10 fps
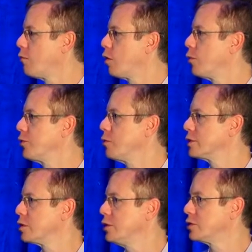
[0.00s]
of what we're doing.
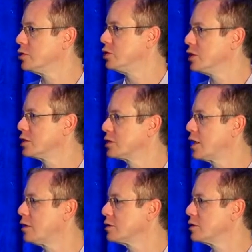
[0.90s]
So these are GIST
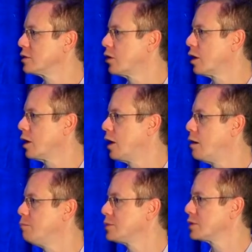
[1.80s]
cells. These little
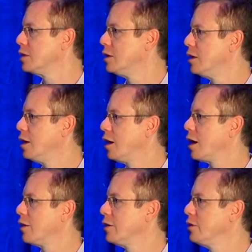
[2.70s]
lumps
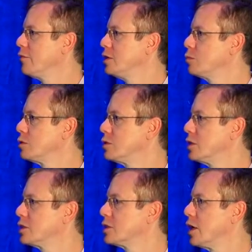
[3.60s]
are individual
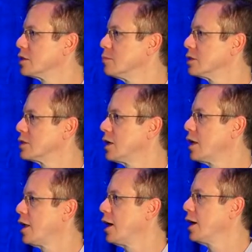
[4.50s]
GIST cells from a
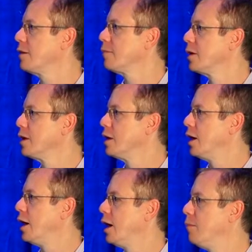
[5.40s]
cell line
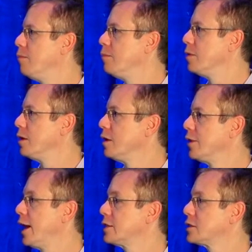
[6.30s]

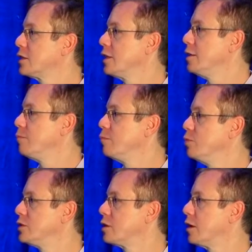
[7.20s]
that actually
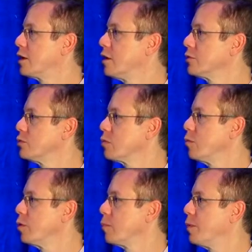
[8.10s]
we started culturing
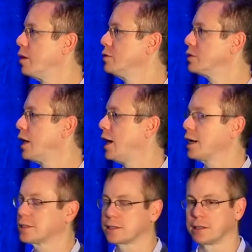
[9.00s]
when we were
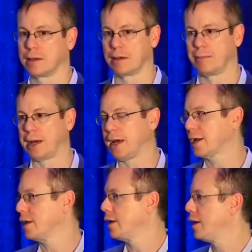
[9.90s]
postdocs
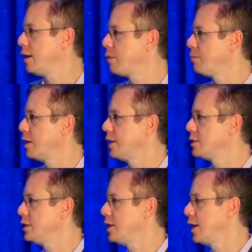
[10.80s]
back in probably
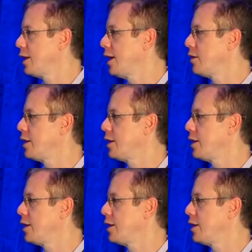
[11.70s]
1998 or